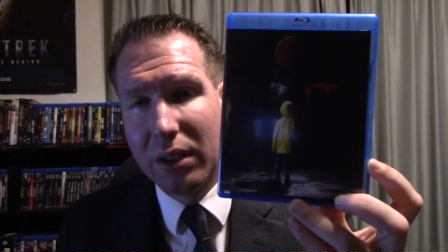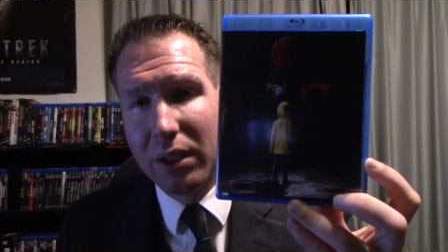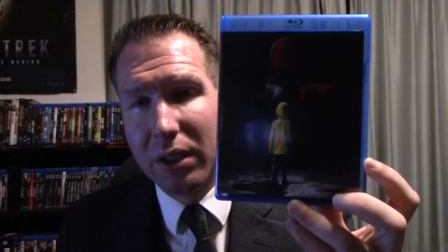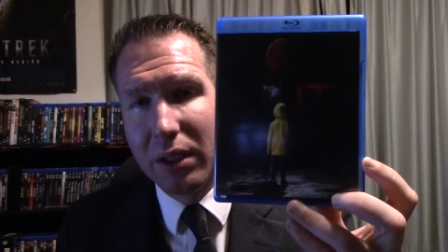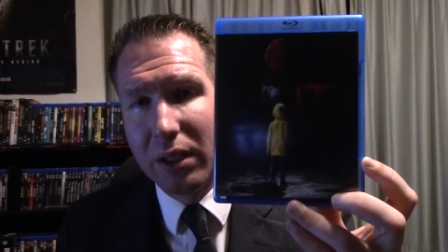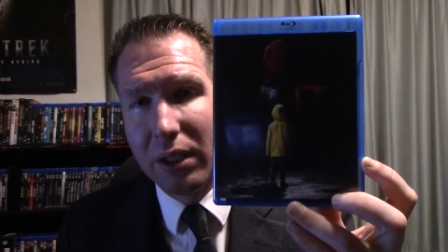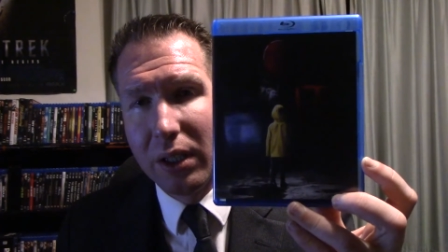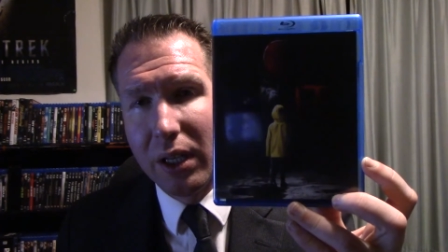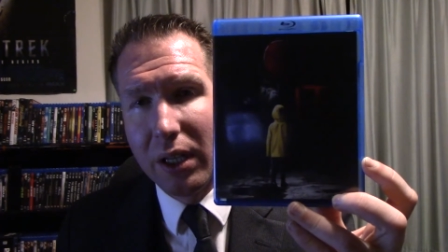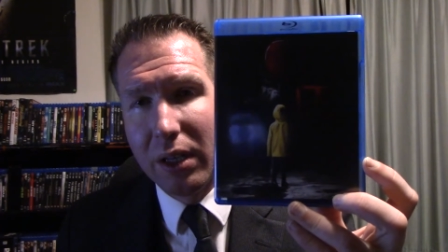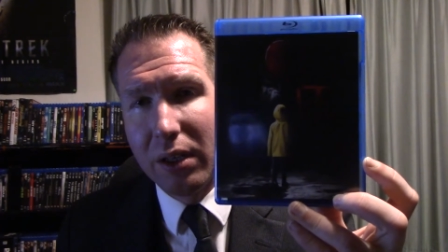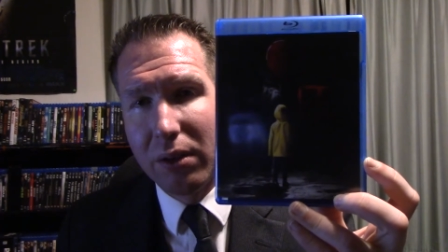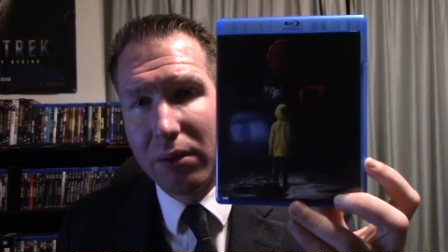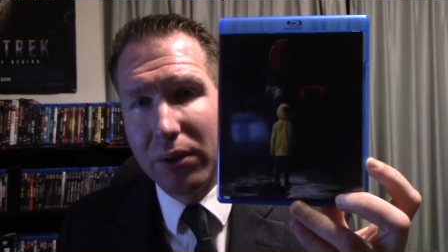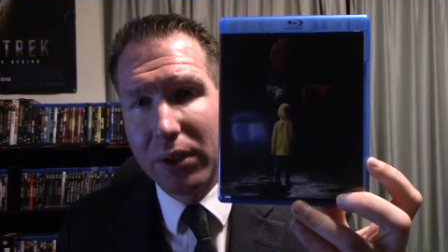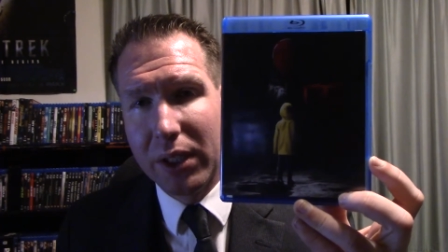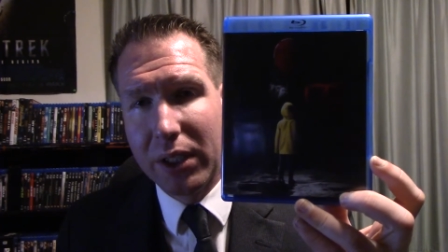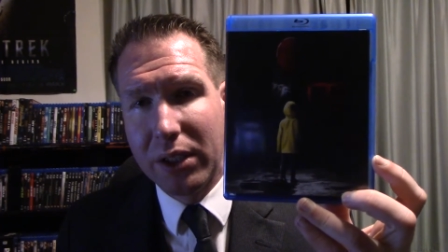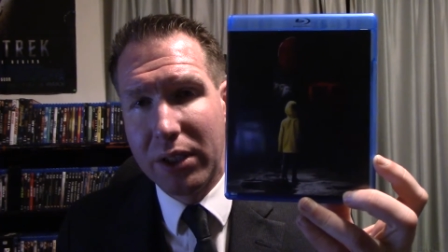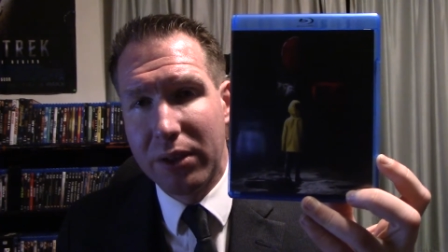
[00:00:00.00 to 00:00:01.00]
any editor
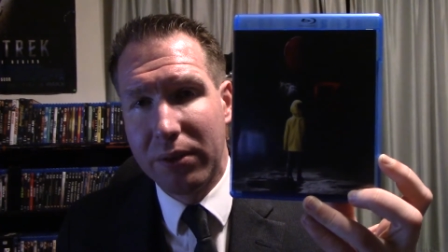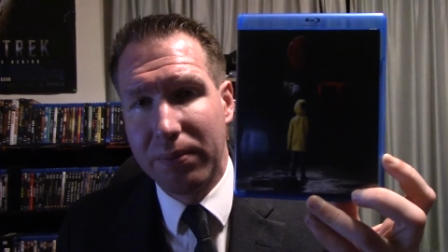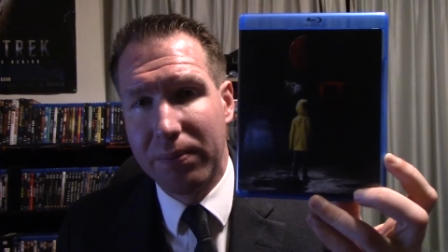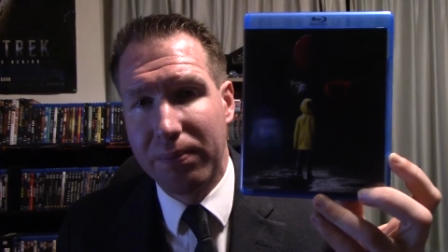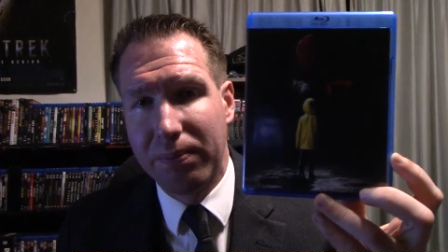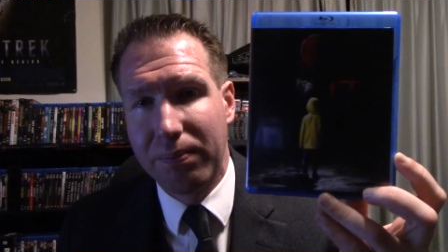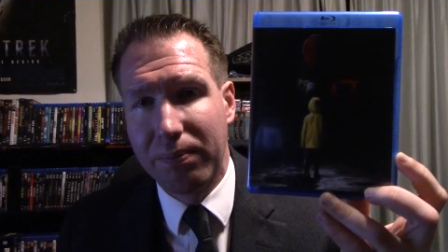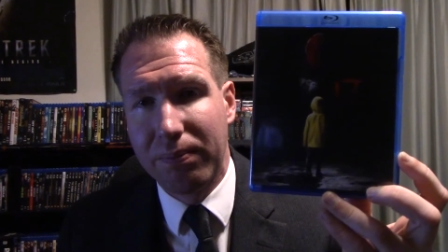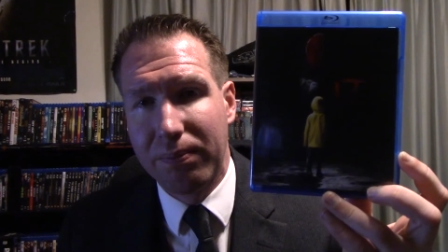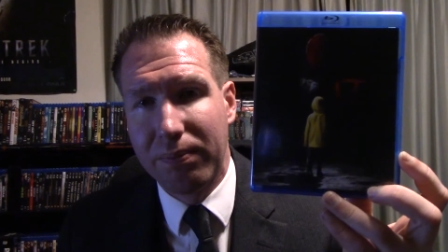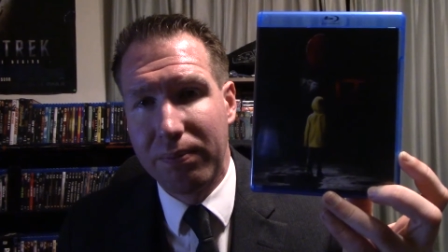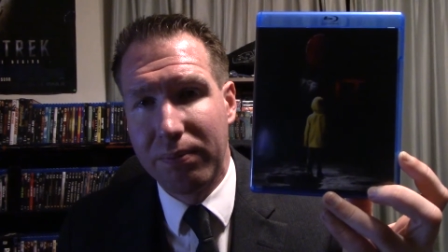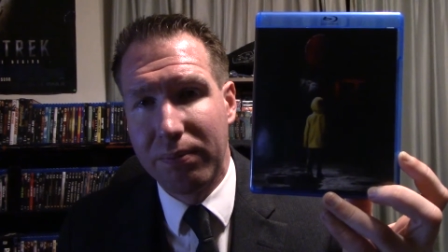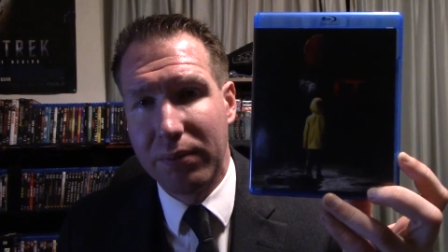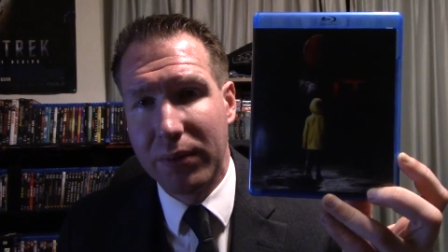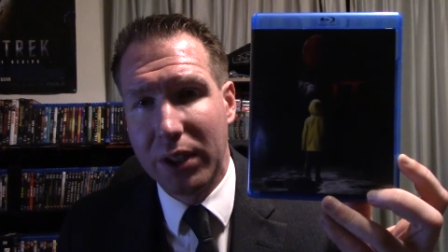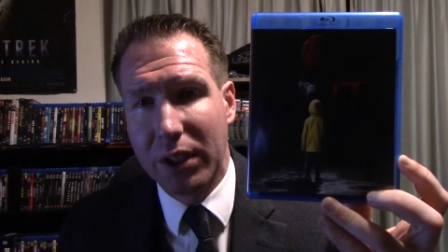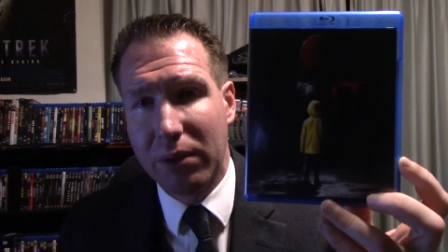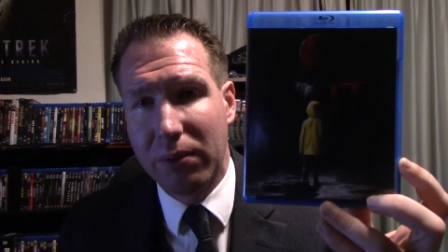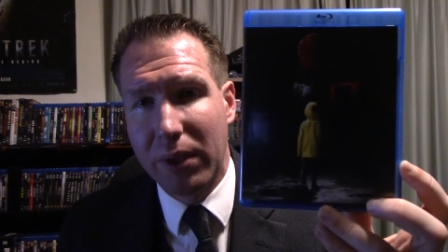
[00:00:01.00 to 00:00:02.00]
release.
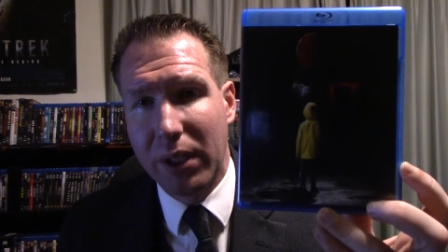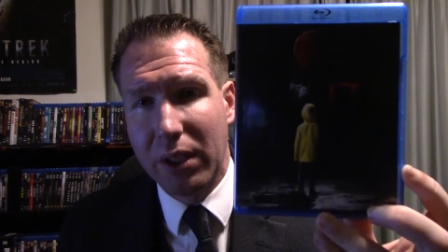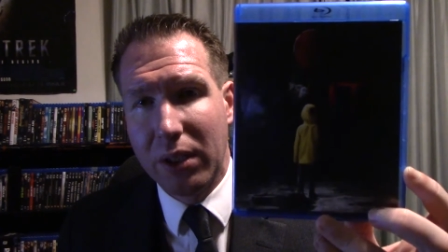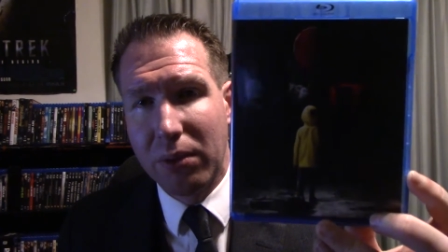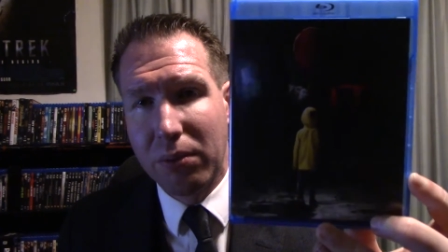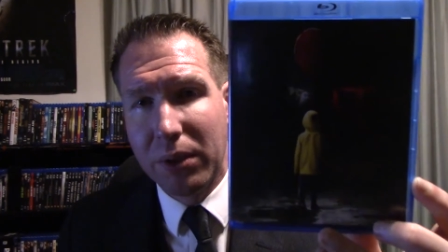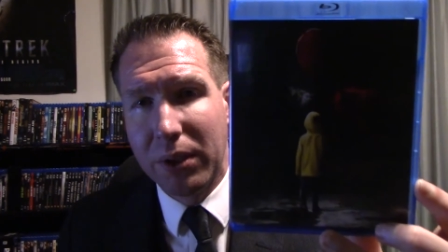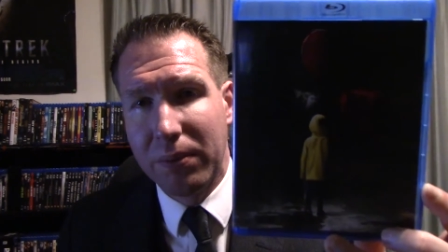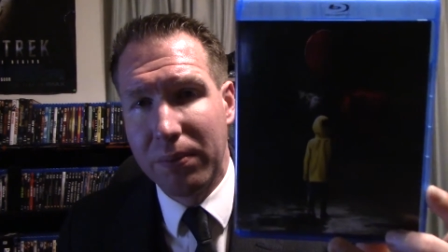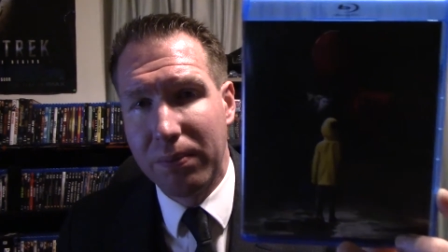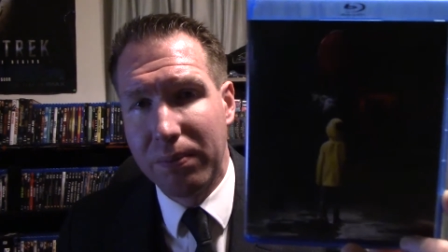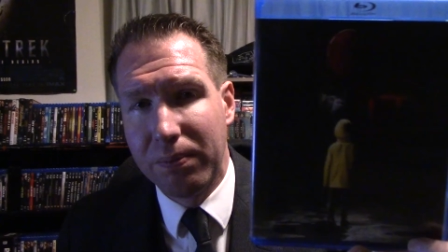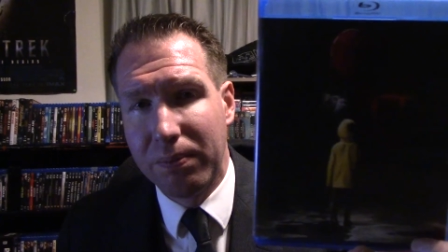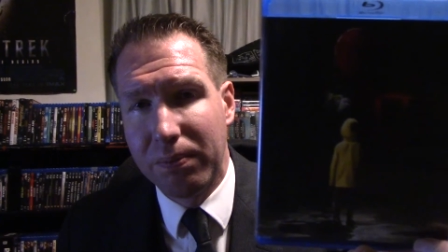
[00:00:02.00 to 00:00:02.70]
Just a regular one.